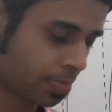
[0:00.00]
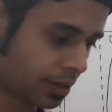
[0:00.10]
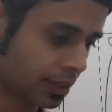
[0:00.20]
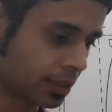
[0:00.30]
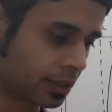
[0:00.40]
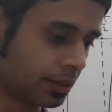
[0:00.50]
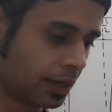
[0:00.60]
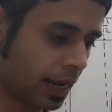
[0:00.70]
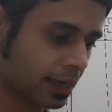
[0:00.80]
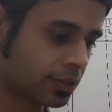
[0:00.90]
In the
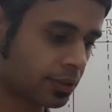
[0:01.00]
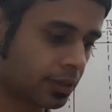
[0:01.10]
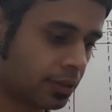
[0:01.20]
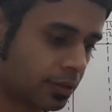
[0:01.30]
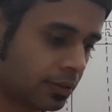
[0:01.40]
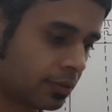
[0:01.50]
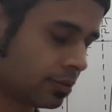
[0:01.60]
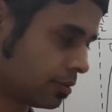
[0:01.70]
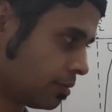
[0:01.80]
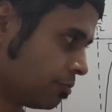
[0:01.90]
next
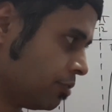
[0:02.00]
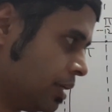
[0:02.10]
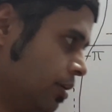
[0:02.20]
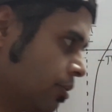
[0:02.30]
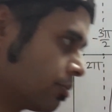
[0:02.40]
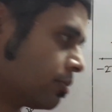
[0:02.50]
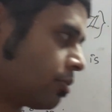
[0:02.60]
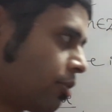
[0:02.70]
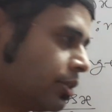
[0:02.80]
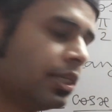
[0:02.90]
video
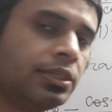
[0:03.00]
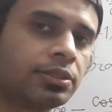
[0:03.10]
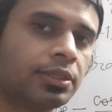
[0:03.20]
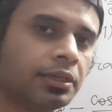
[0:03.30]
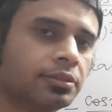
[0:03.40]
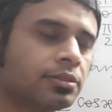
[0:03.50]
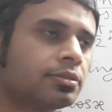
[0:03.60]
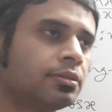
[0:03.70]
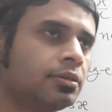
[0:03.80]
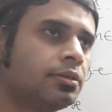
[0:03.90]
on these things,
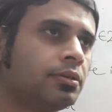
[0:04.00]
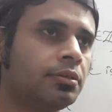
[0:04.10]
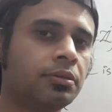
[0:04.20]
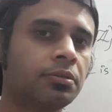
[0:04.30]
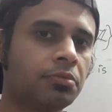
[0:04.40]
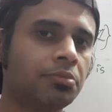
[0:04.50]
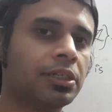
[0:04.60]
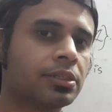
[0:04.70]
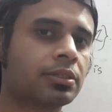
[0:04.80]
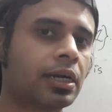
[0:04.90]
we will
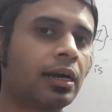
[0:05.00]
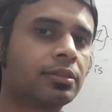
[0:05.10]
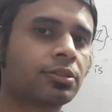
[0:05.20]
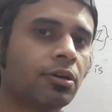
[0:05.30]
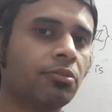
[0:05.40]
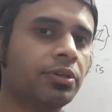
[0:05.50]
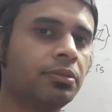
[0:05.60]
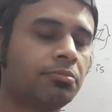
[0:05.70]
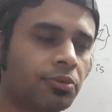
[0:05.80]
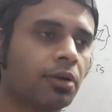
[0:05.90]
start solving
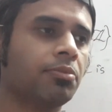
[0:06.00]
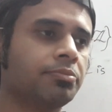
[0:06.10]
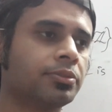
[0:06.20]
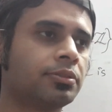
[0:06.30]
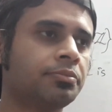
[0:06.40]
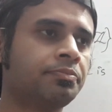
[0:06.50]
problems.